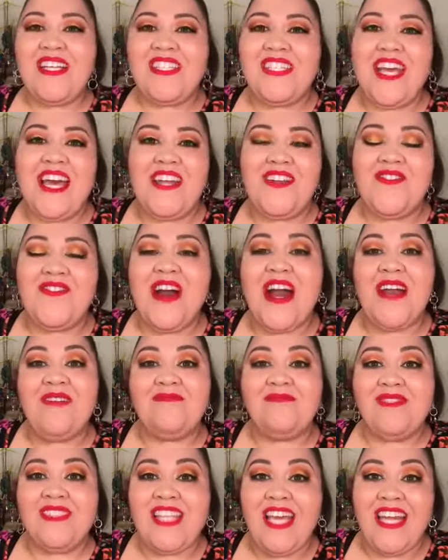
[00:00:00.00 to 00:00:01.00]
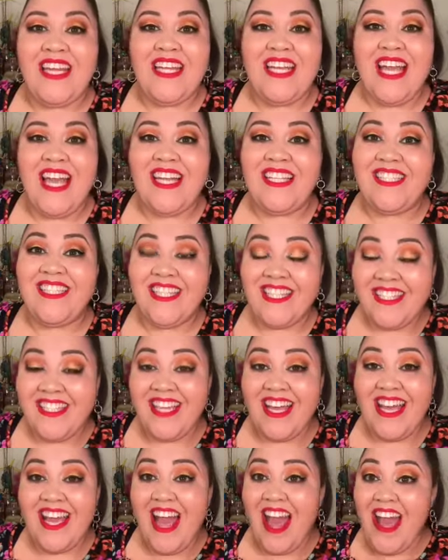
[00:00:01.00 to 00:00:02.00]
channel i'm Deni and
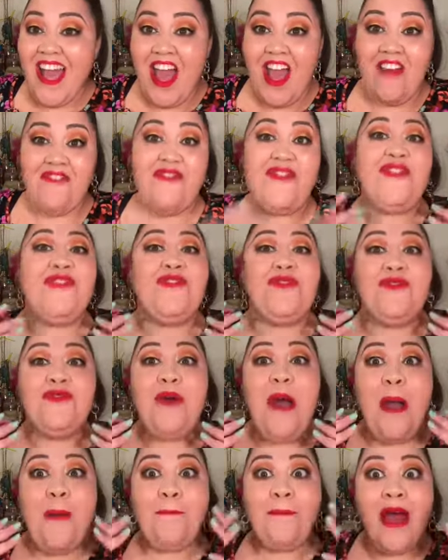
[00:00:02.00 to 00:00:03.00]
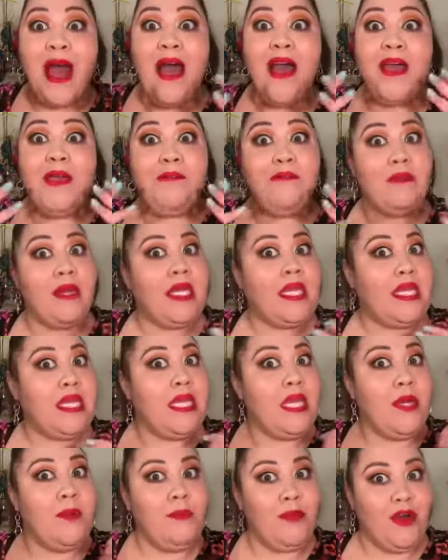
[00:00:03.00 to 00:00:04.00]
today i have for you my
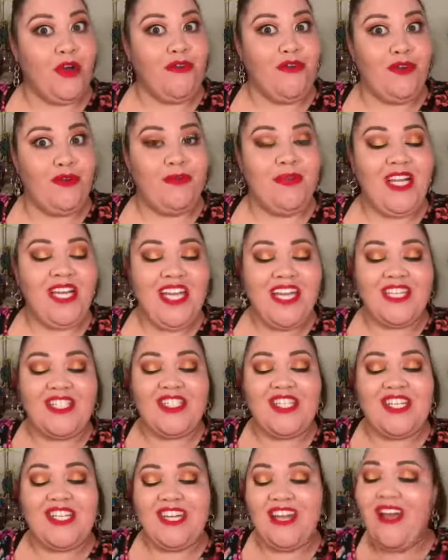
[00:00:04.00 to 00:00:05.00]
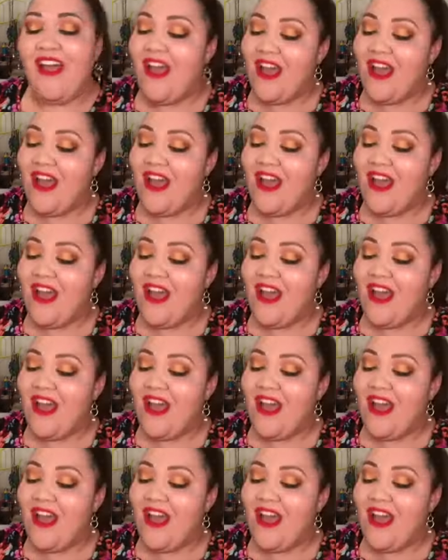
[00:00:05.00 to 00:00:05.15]
mini perfume collection